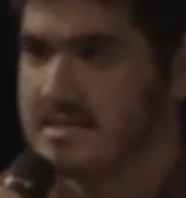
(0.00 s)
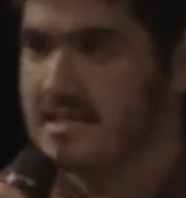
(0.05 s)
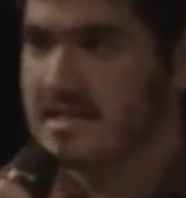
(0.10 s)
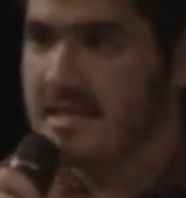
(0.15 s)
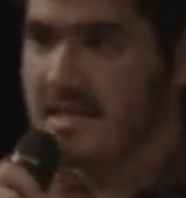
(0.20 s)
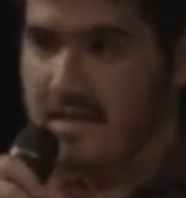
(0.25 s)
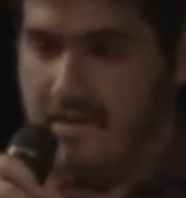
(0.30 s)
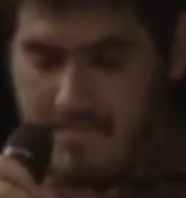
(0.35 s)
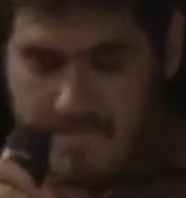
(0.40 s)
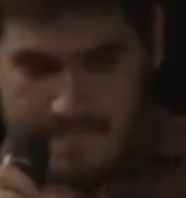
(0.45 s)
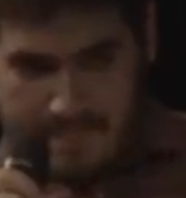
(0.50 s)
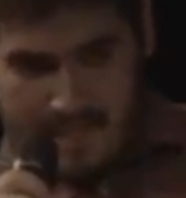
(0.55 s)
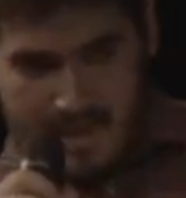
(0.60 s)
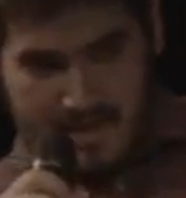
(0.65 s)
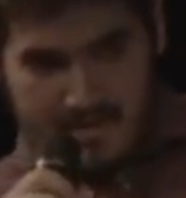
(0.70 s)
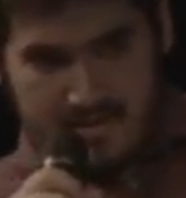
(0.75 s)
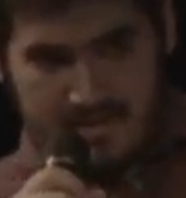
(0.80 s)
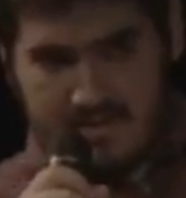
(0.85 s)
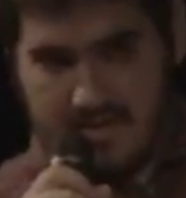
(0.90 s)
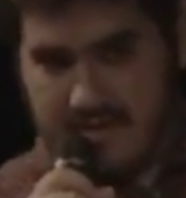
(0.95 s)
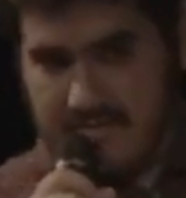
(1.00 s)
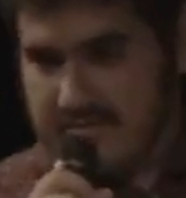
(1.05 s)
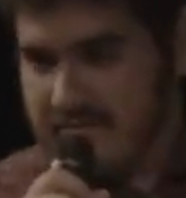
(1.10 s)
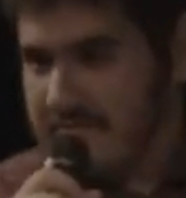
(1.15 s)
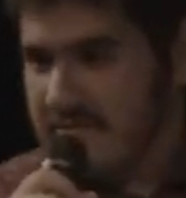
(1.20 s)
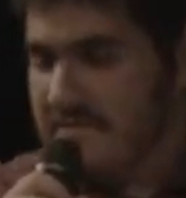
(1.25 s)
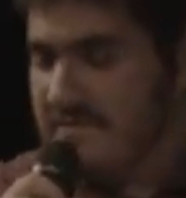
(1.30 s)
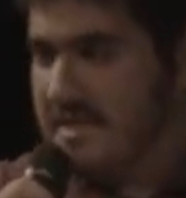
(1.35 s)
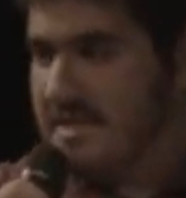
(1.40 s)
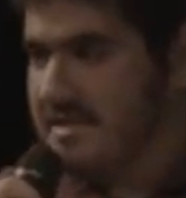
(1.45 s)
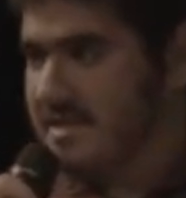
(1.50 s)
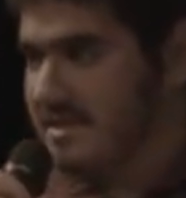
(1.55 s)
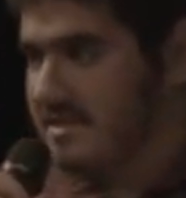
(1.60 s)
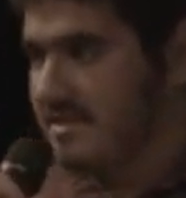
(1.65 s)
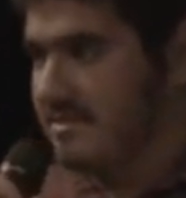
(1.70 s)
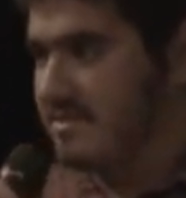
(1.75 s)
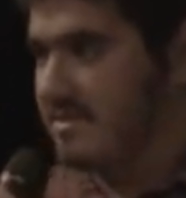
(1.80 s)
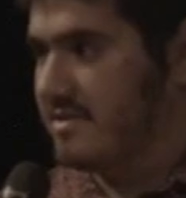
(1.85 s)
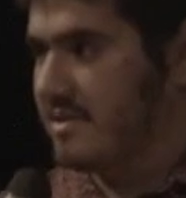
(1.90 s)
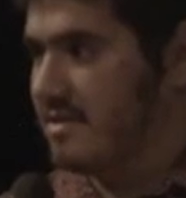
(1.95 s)
it saves
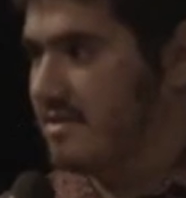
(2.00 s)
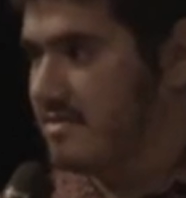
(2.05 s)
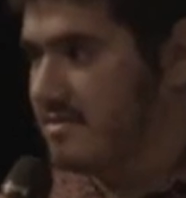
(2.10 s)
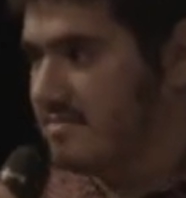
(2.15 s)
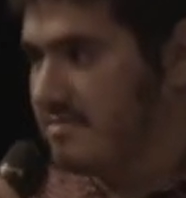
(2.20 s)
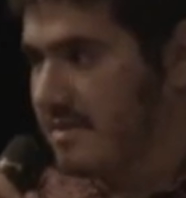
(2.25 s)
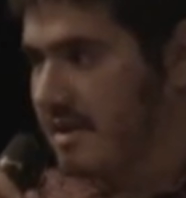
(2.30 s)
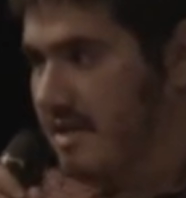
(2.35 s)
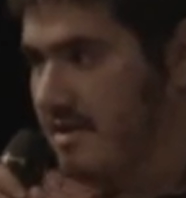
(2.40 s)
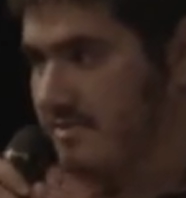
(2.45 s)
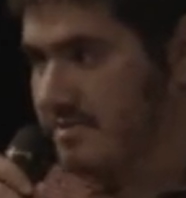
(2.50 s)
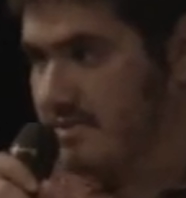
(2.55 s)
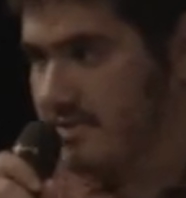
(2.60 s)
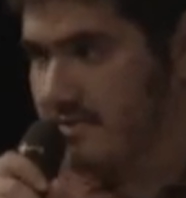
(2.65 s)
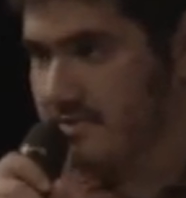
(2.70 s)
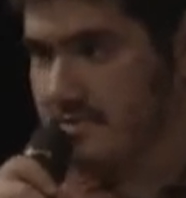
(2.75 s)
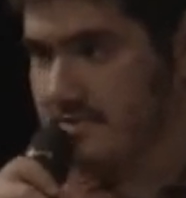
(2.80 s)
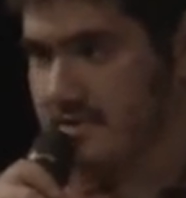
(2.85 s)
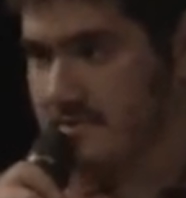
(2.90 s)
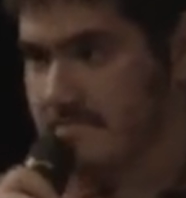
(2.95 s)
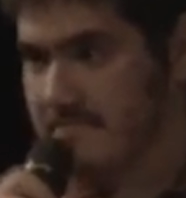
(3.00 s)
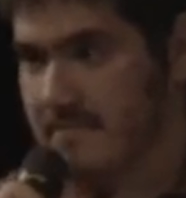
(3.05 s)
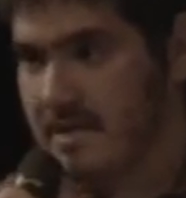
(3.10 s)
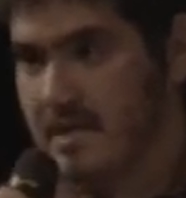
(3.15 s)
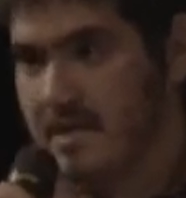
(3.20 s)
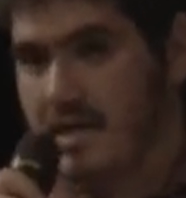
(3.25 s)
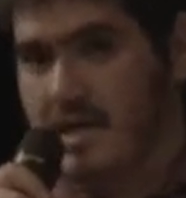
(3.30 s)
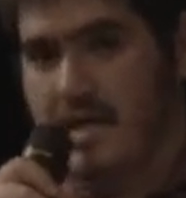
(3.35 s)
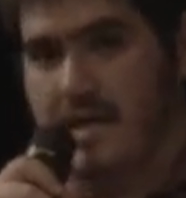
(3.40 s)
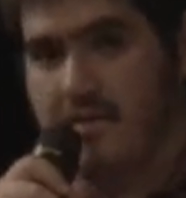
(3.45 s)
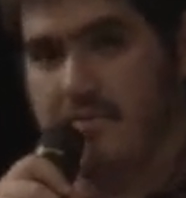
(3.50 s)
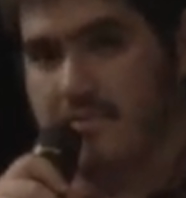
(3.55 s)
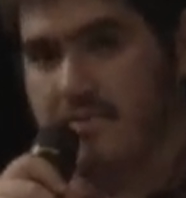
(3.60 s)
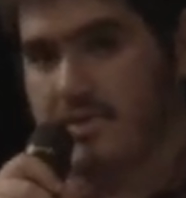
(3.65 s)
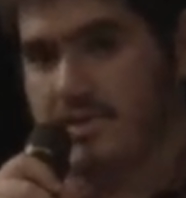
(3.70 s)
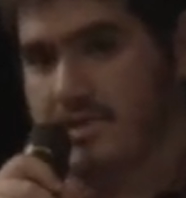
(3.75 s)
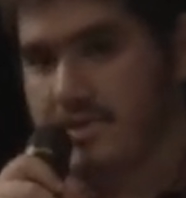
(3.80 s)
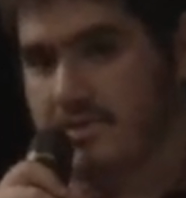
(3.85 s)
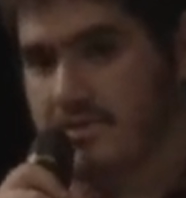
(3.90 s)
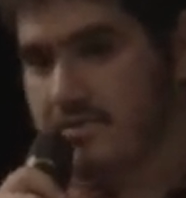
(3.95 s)
$5,600 per household. It
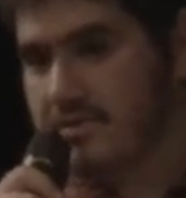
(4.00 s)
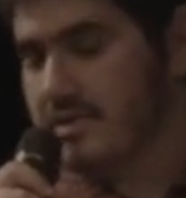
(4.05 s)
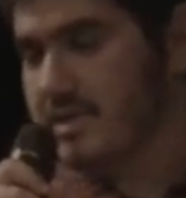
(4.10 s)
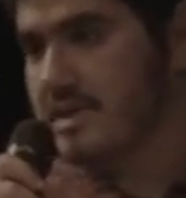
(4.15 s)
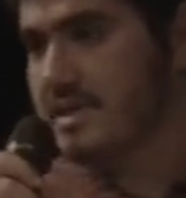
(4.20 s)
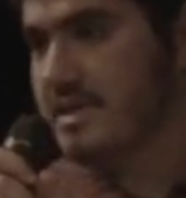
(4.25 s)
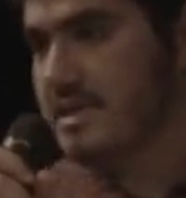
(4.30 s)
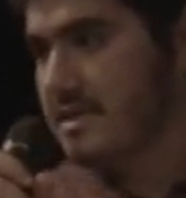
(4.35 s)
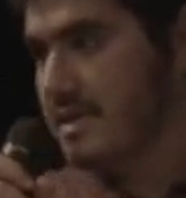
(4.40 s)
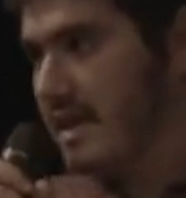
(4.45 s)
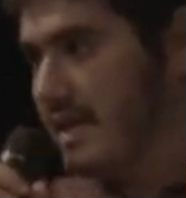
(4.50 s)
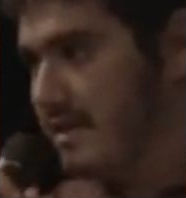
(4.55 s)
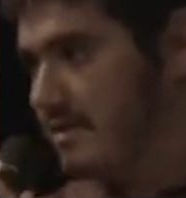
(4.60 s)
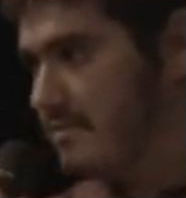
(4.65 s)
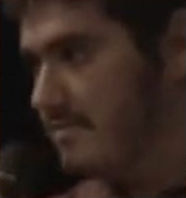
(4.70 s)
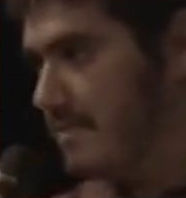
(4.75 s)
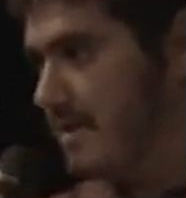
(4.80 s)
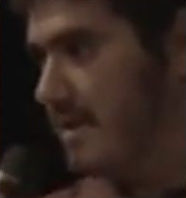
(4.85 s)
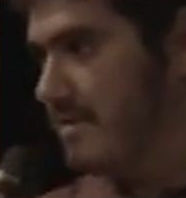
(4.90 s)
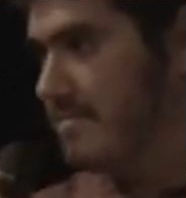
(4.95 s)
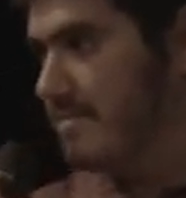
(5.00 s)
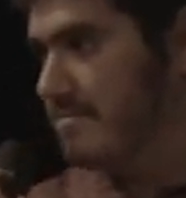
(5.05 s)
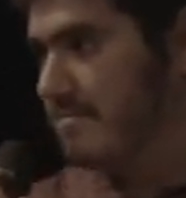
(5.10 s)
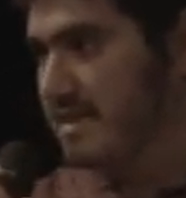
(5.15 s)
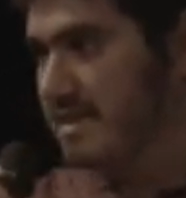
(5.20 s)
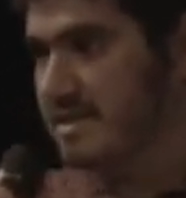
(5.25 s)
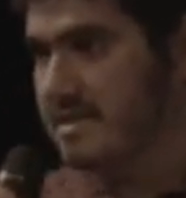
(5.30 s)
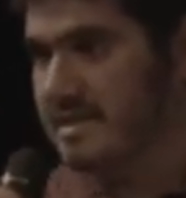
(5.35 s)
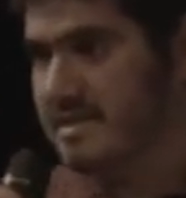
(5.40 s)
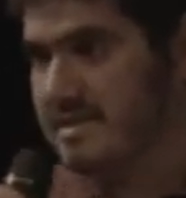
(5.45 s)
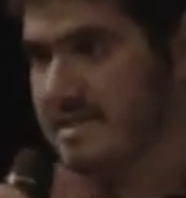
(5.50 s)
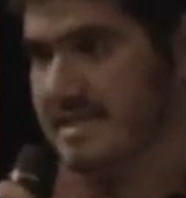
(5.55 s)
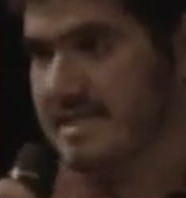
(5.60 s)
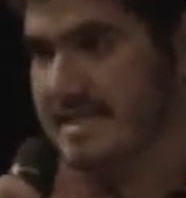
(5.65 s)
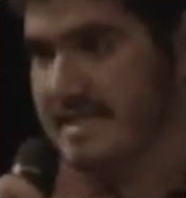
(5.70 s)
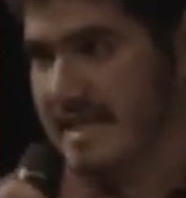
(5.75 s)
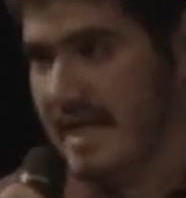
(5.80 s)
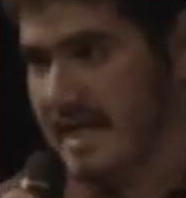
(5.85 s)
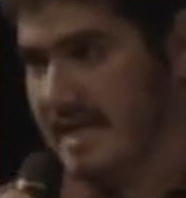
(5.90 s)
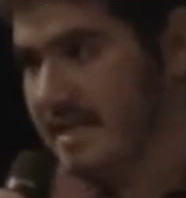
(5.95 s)
reduces tailpipe emissions
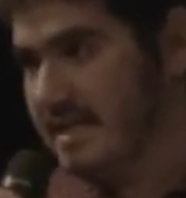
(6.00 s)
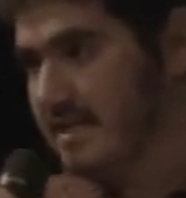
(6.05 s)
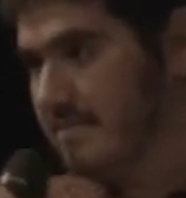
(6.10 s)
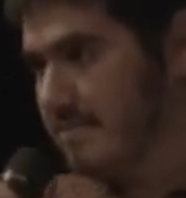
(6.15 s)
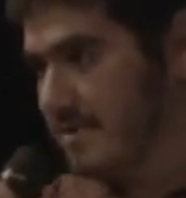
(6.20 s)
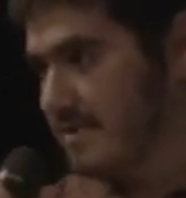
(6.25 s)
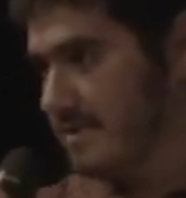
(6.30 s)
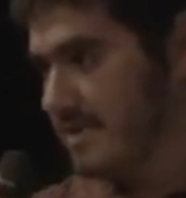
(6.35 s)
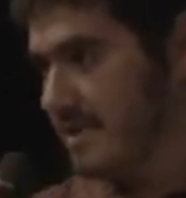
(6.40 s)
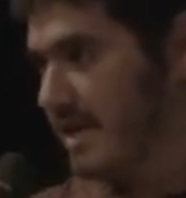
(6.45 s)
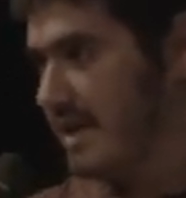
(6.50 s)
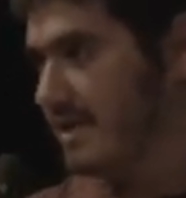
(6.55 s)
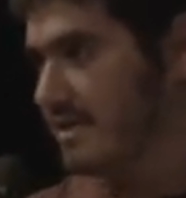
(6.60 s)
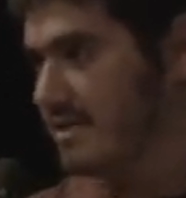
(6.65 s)
90%.